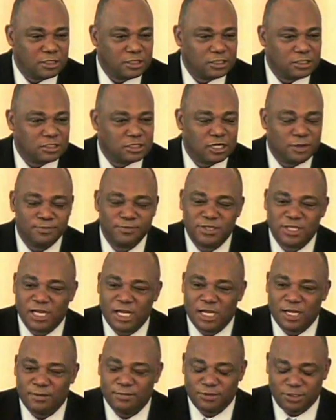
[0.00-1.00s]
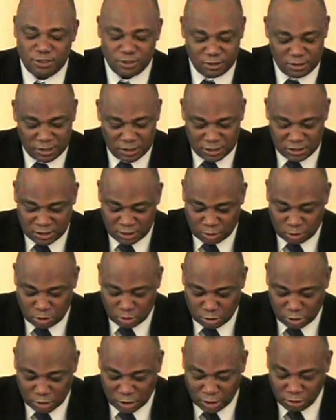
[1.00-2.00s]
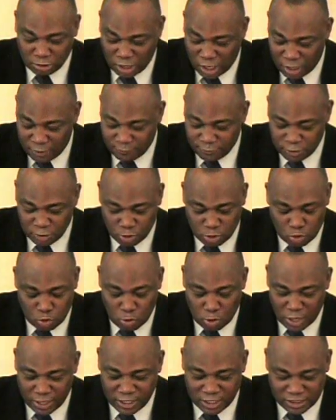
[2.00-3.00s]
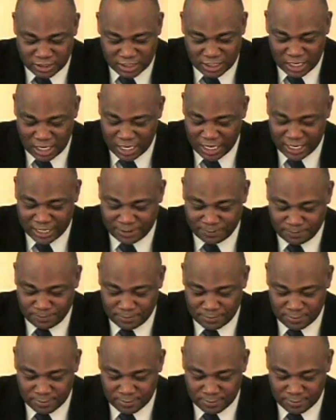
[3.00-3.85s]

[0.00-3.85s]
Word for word: Sometimes you need to have your quiet time